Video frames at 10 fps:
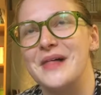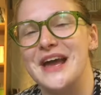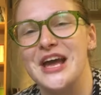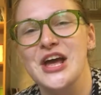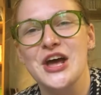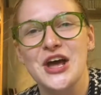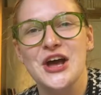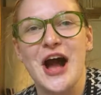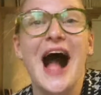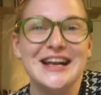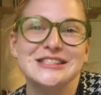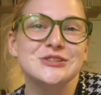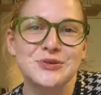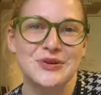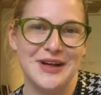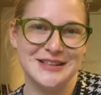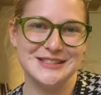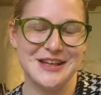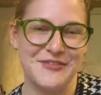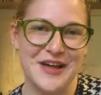like high school and
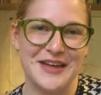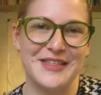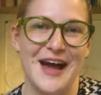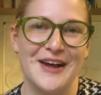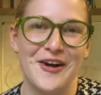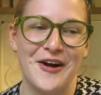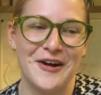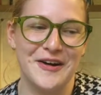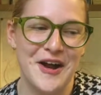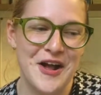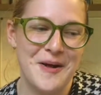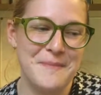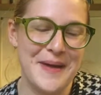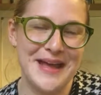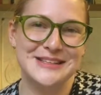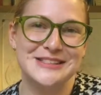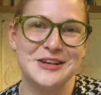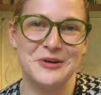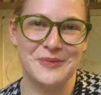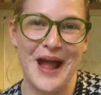stuff like that, are based
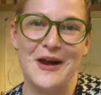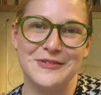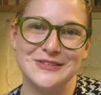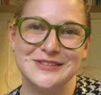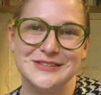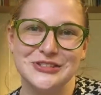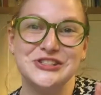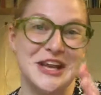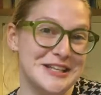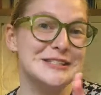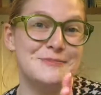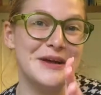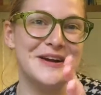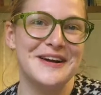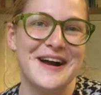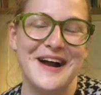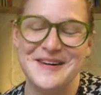around Shakespeare.